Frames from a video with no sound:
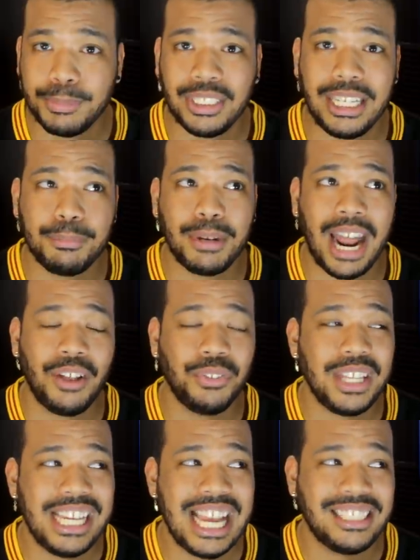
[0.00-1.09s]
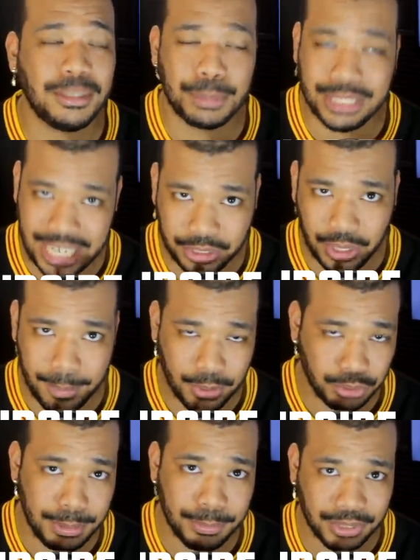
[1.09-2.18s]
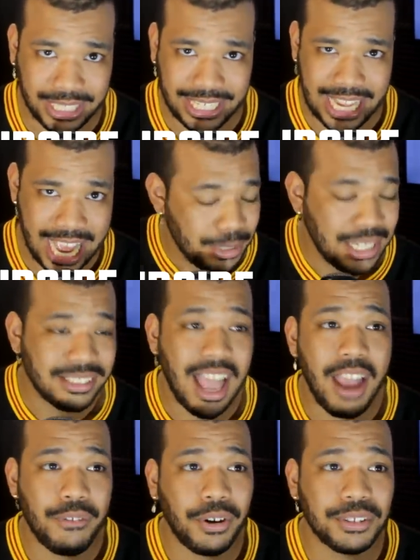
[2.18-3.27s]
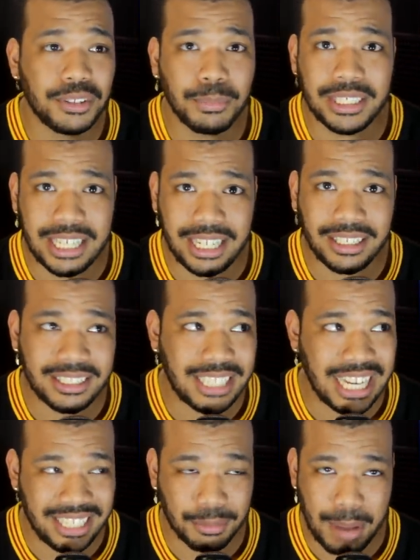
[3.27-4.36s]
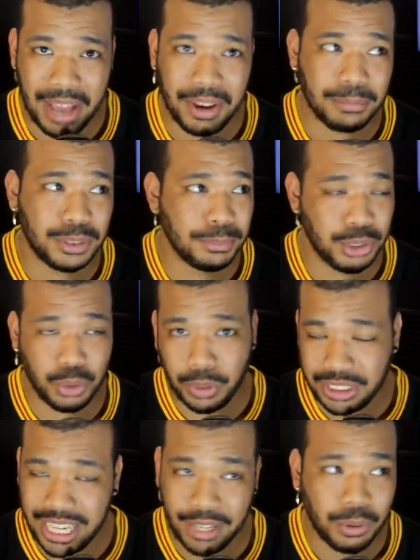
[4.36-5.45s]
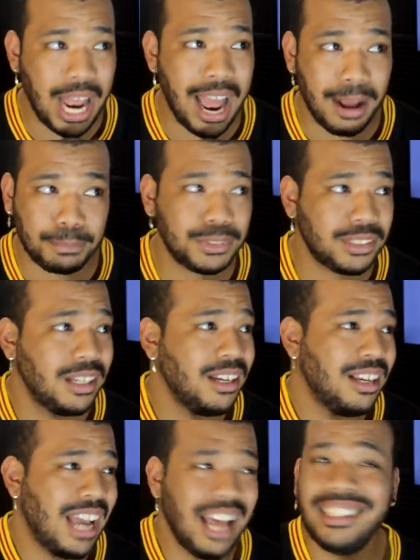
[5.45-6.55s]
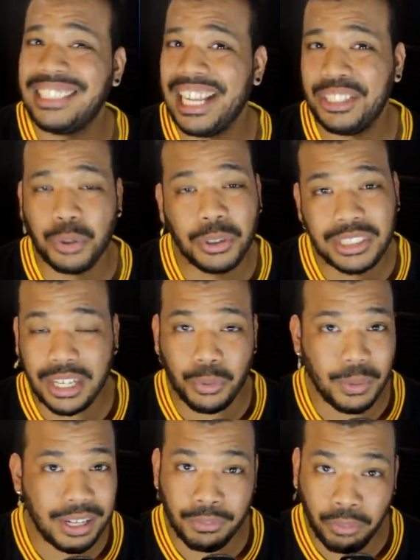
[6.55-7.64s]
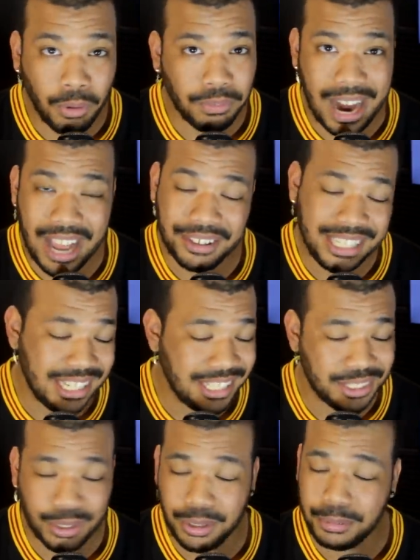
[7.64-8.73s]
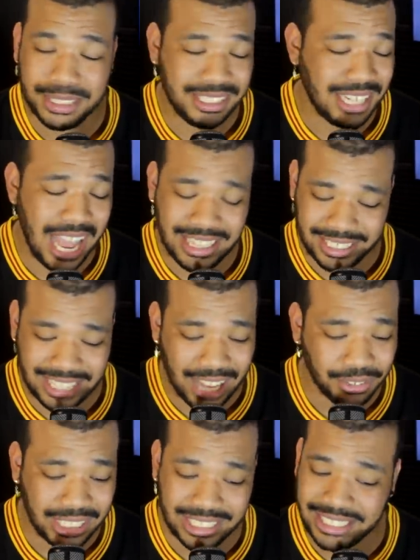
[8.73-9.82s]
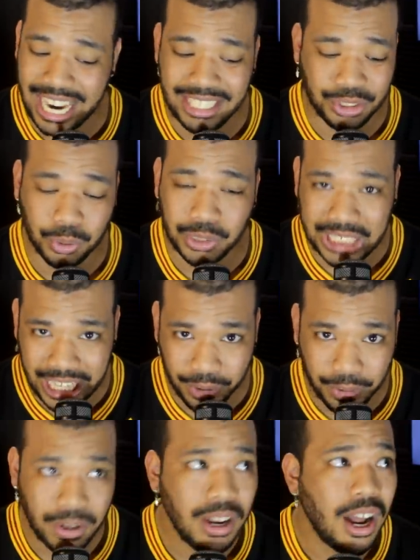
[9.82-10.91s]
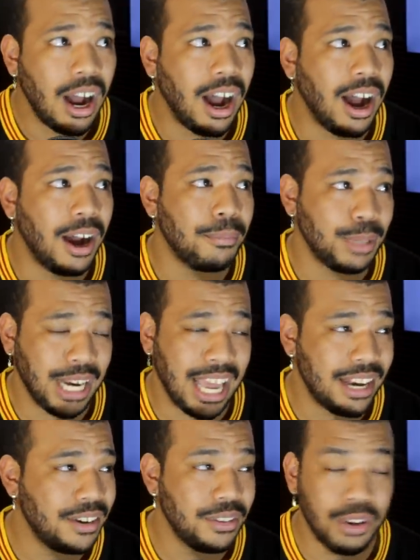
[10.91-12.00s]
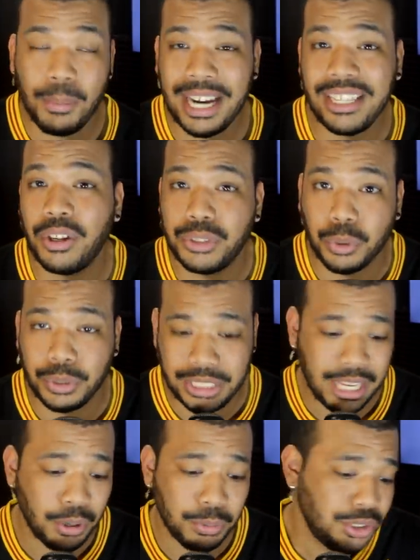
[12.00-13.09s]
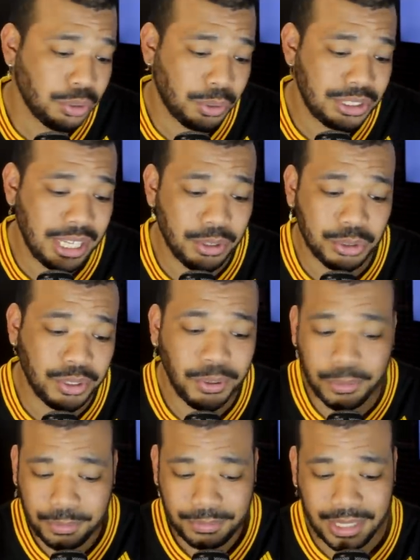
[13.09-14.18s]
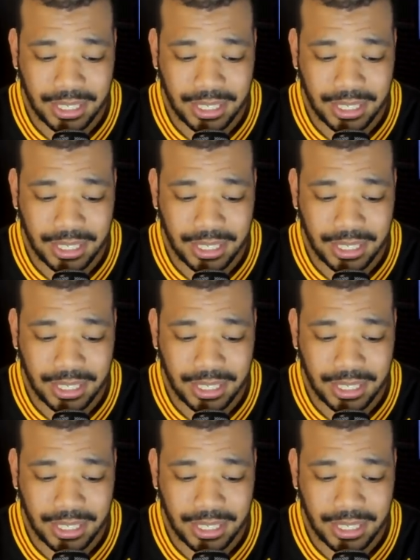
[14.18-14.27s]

people think, but I don't think he has the potential that most people think he has, because I have heard some ridiculous things about him, some George Kittle comps. I understand George Kittle went in the 4th round. He did too, but yeah, I don't think this guy is George Kittle. But again, nobody thought George Kittle was George Kittle, so